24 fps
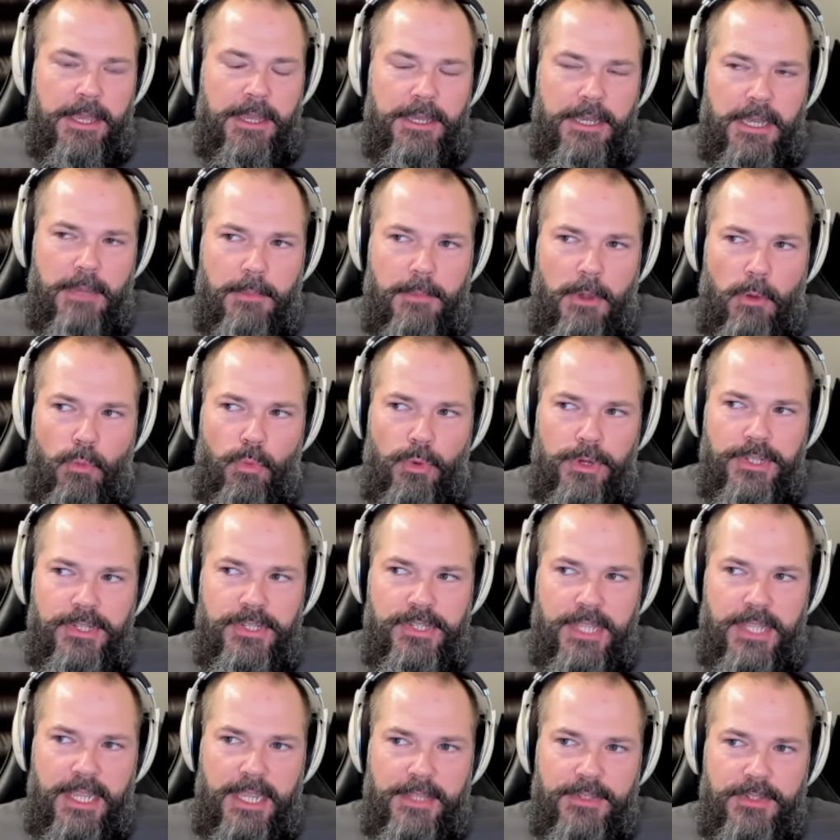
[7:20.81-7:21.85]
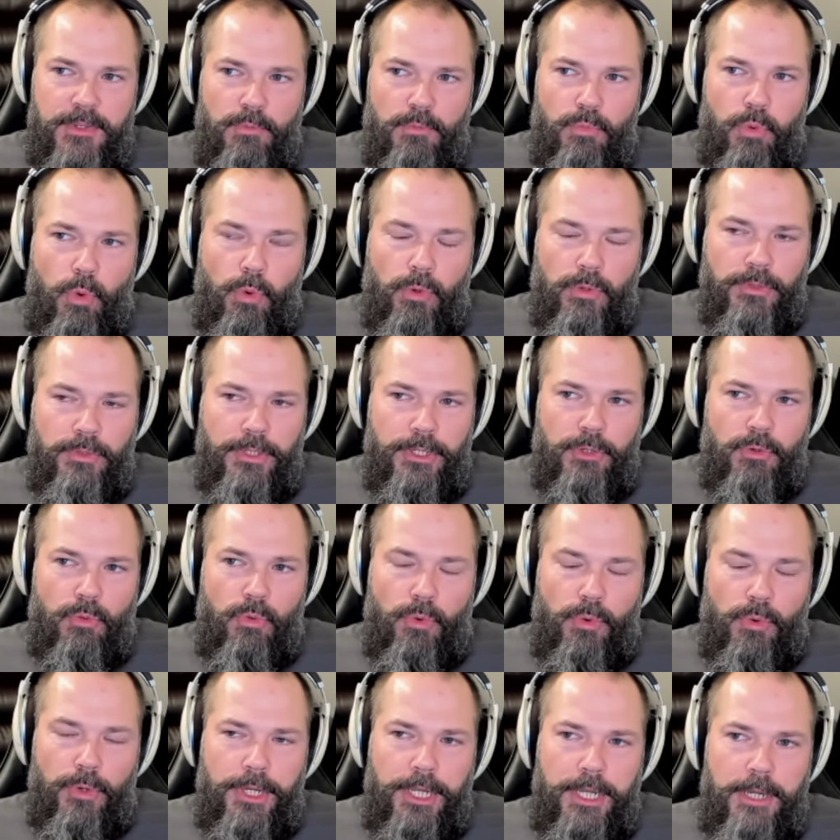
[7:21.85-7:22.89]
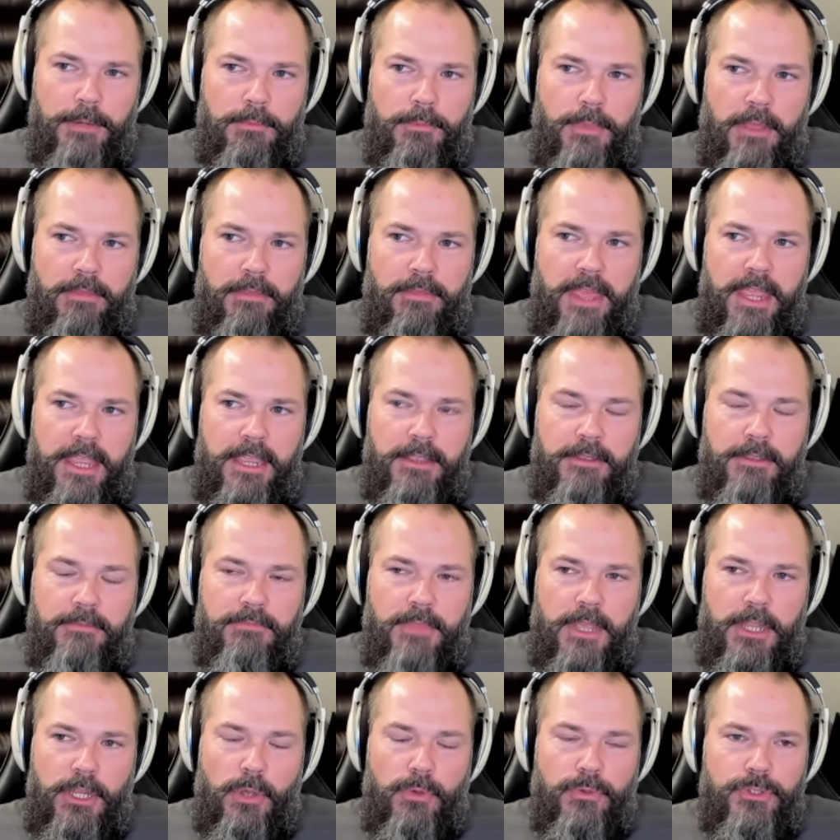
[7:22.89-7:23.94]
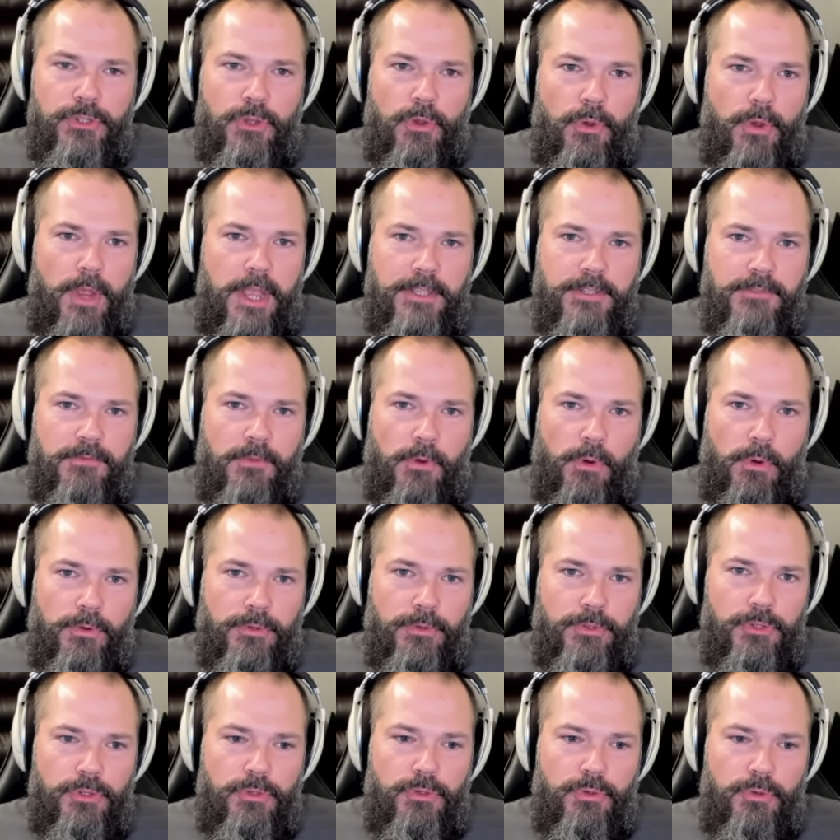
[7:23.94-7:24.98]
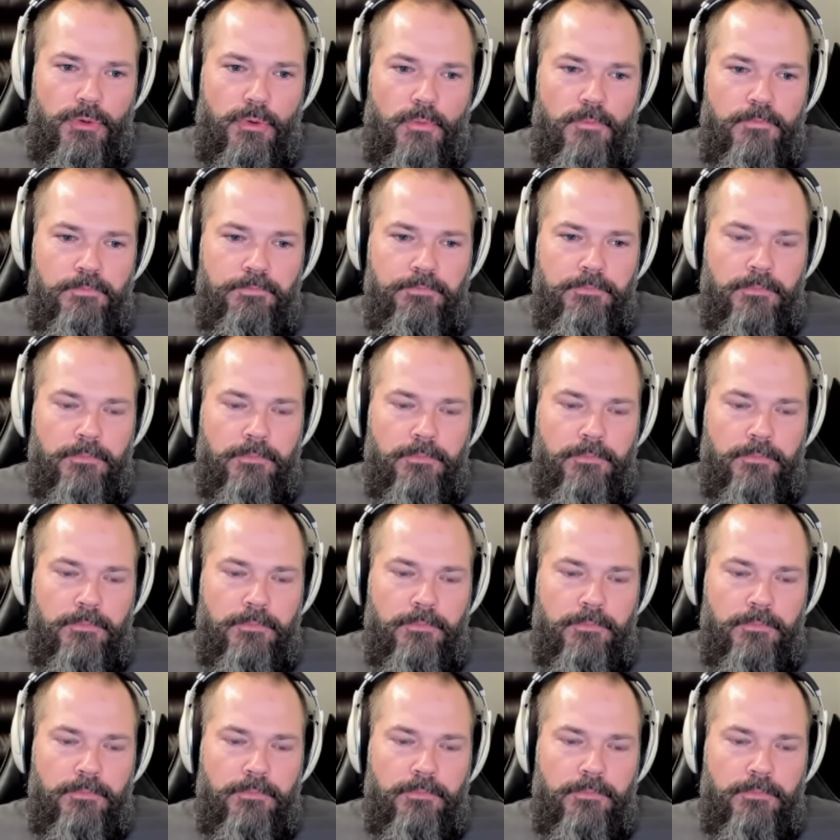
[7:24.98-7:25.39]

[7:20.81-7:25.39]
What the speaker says: I want to say it's in Portland, Oregon, but they go so as far to,